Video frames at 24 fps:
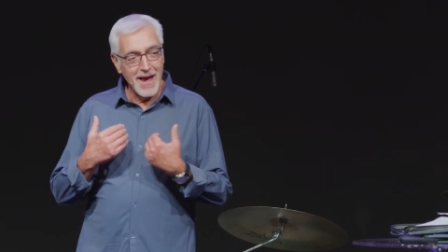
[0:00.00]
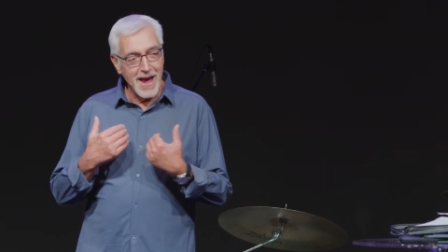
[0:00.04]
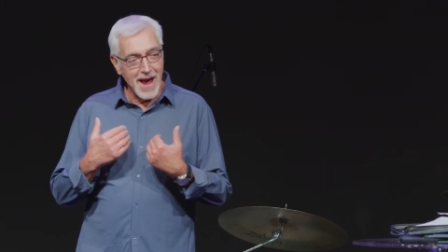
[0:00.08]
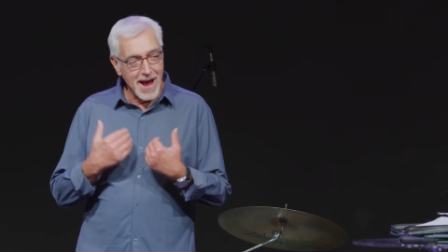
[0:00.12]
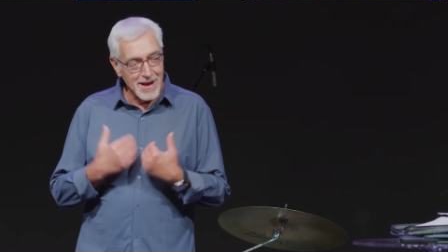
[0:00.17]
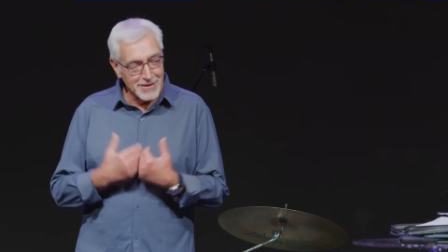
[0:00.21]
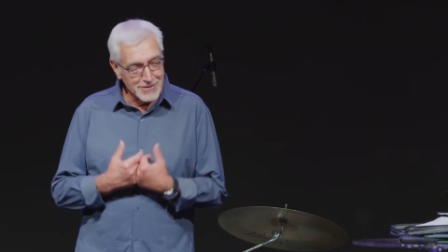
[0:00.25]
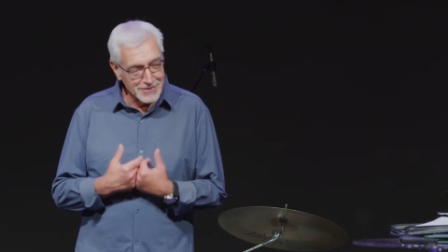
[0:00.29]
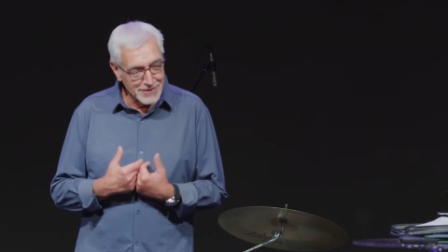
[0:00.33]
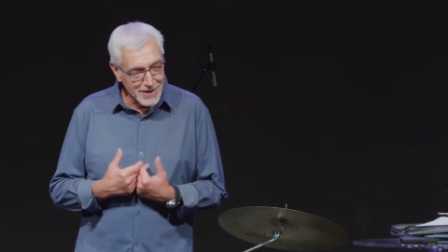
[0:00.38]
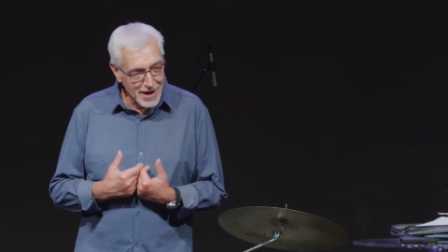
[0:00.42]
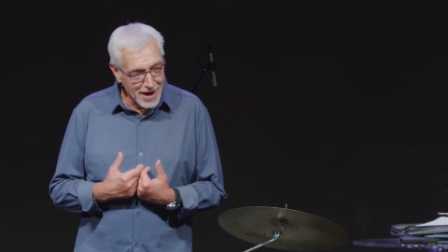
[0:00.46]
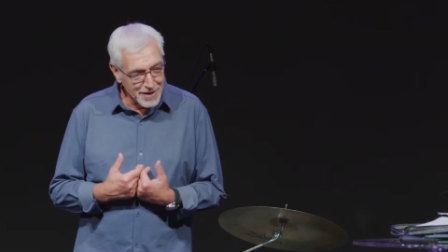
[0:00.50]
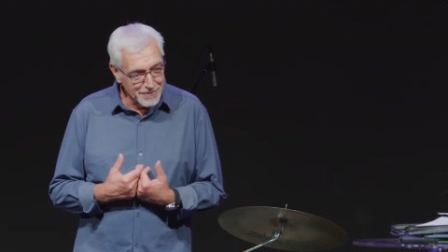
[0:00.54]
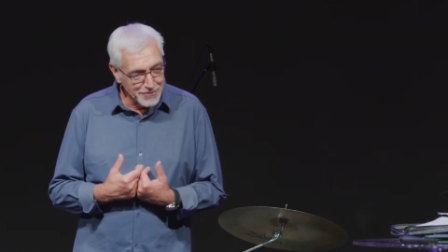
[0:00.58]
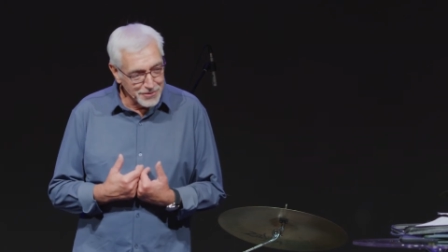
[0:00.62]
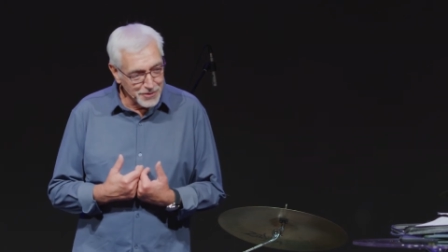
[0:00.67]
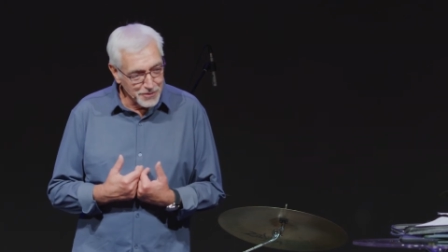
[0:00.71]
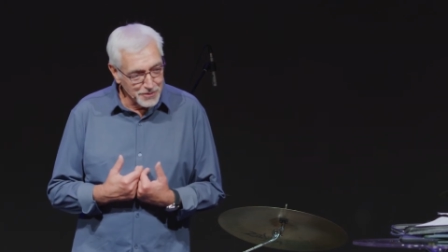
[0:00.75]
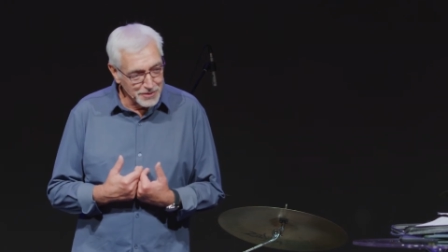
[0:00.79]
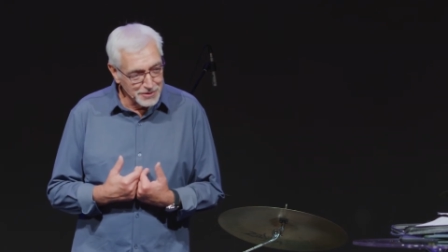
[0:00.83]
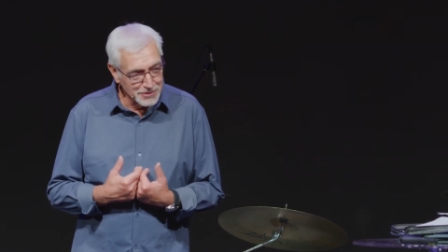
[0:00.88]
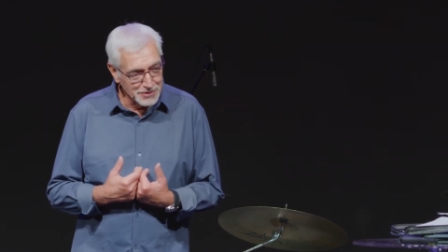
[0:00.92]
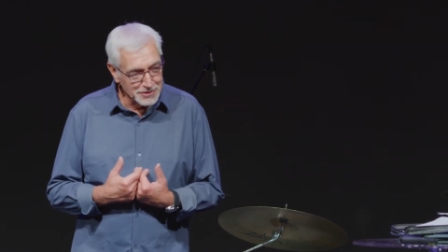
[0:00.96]
Ask God
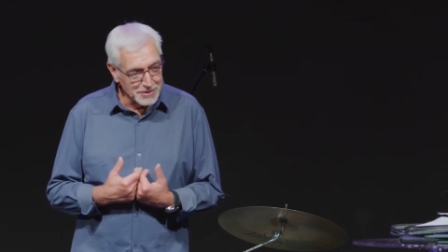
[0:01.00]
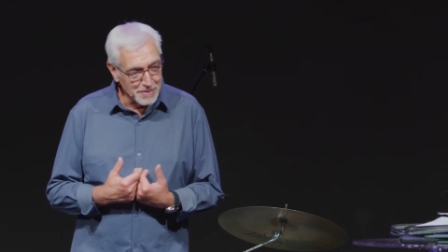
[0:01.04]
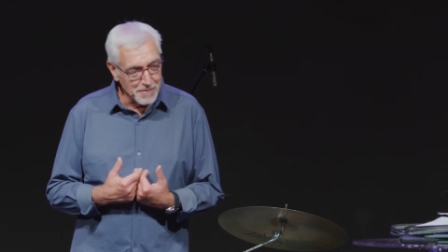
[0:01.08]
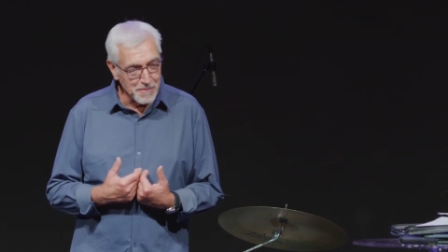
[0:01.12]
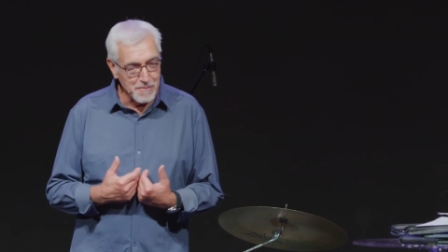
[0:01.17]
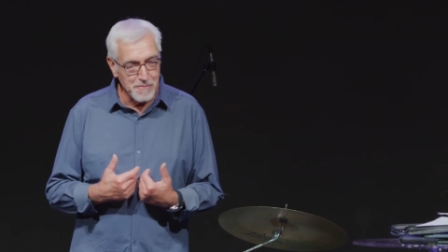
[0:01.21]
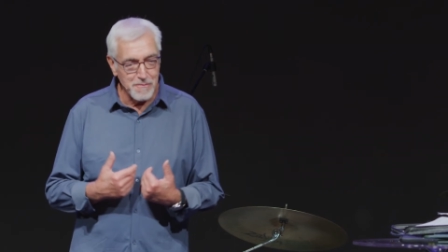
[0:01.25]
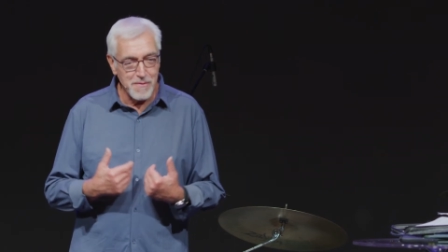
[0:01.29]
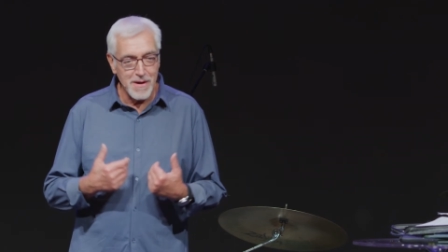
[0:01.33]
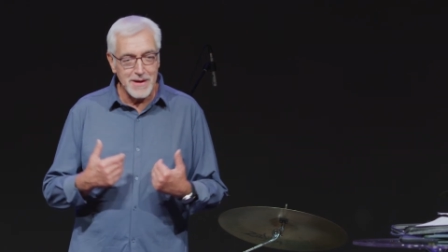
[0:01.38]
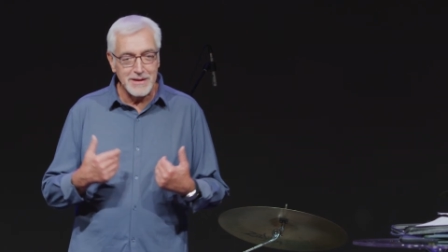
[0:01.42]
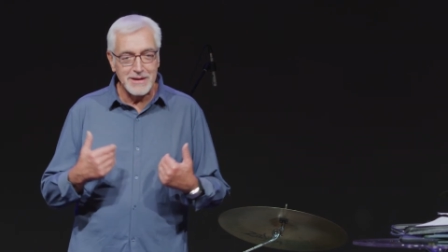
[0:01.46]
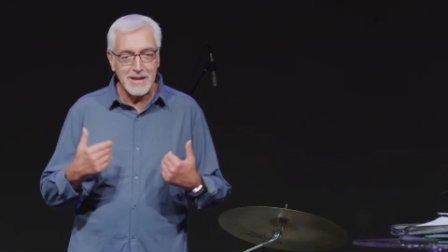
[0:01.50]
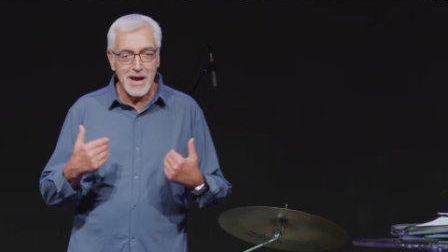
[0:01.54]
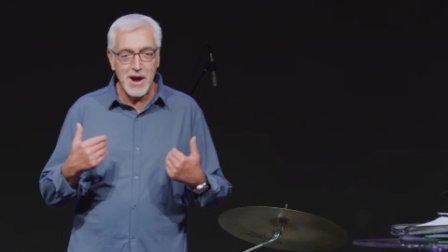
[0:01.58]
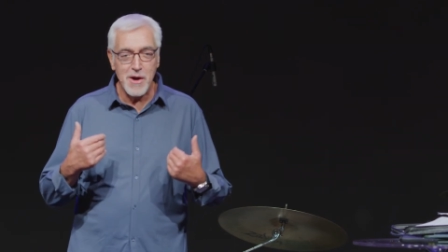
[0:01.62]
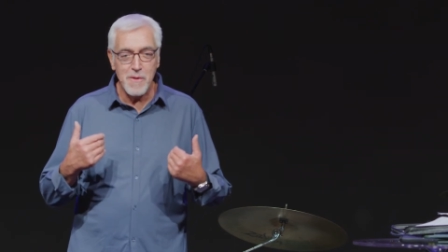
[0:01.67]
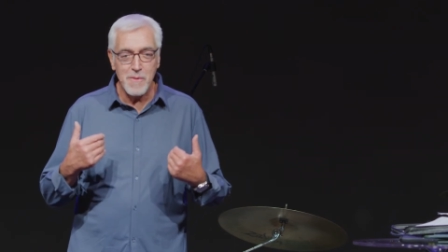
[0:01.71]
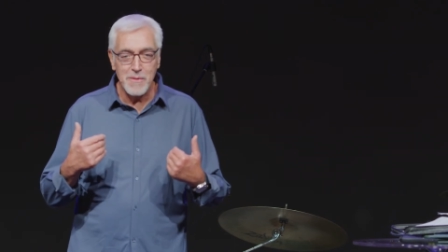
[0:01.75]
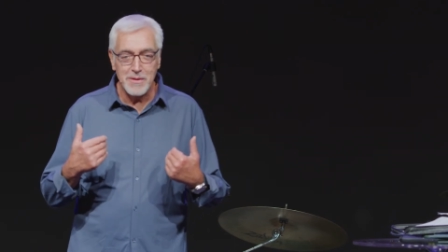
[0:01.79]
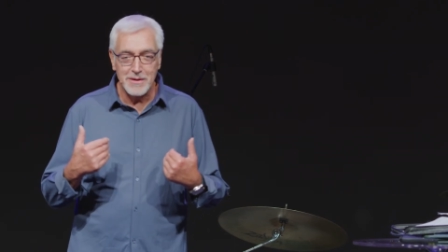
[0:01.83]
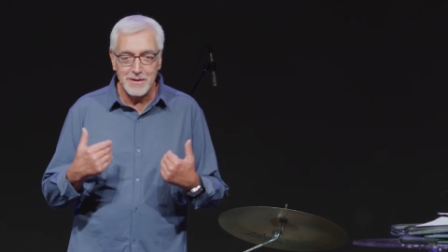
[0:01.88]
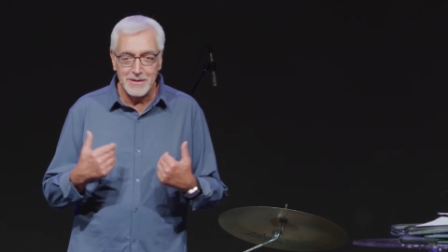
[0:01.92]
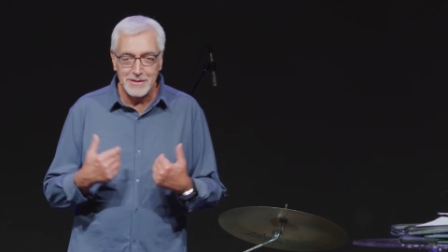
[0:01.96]
for wisdom. Find
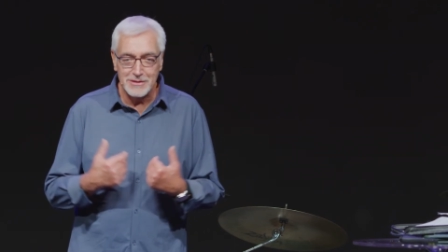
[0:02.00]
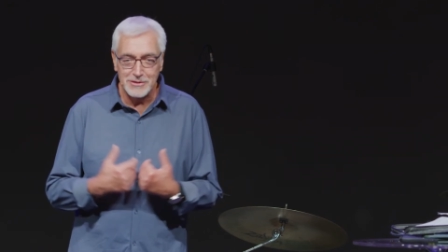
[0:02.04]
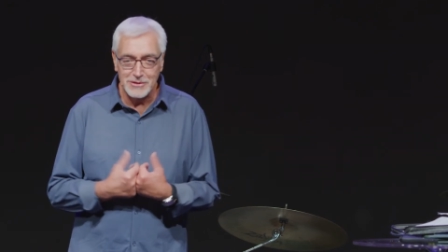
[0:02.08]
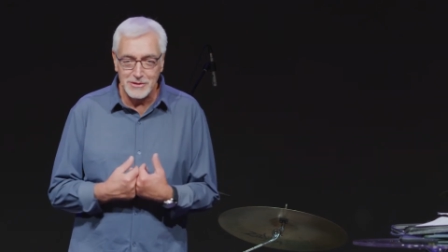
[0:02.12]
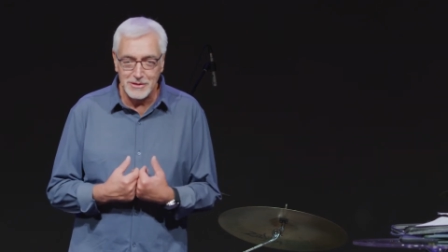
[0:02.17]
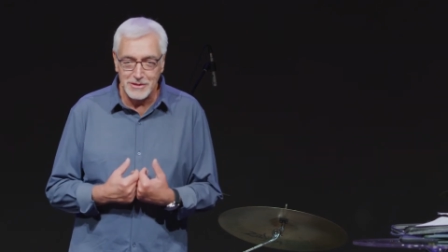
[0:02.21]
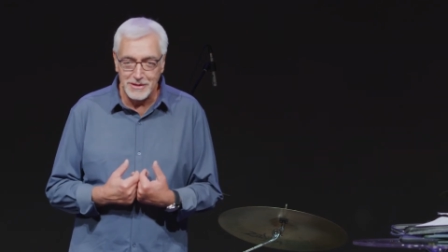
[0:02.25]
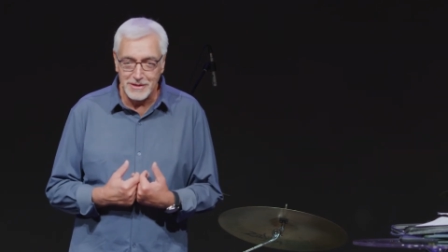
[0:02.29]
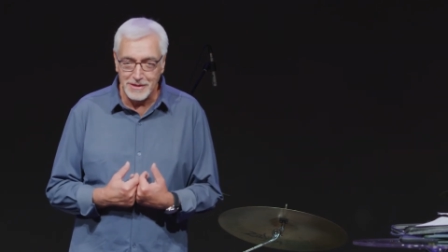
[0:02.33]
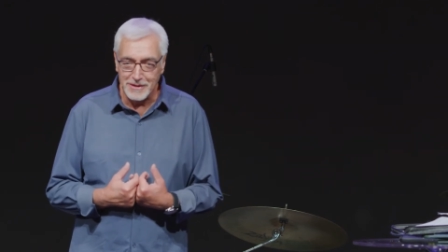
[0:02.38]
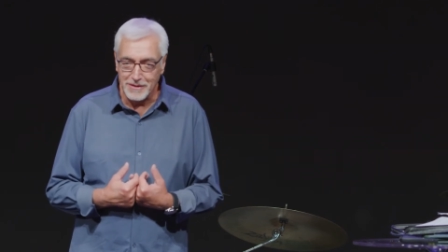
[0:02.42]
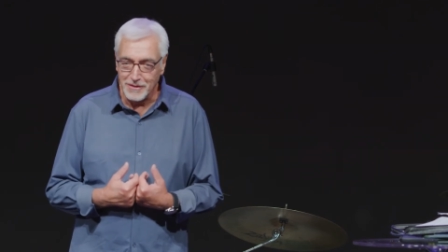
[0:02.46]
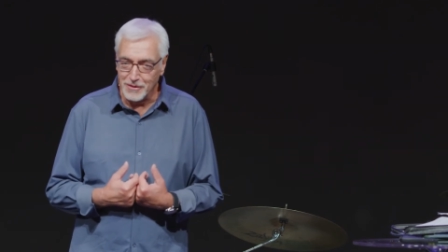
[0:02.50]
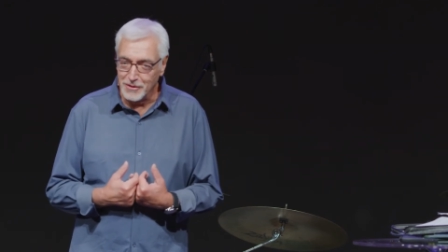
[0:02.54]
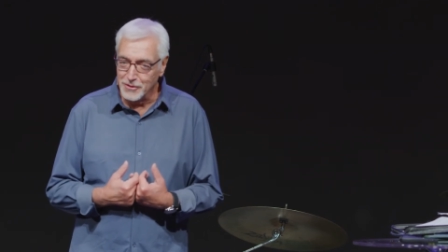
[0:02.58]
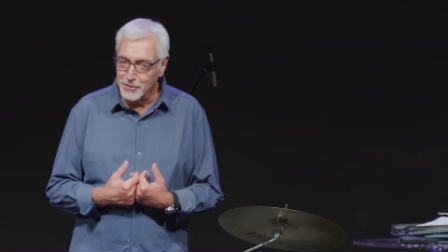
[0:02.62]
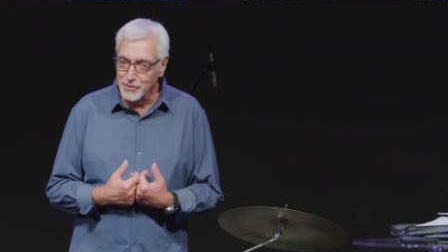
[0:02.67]
out what it is you're going to need.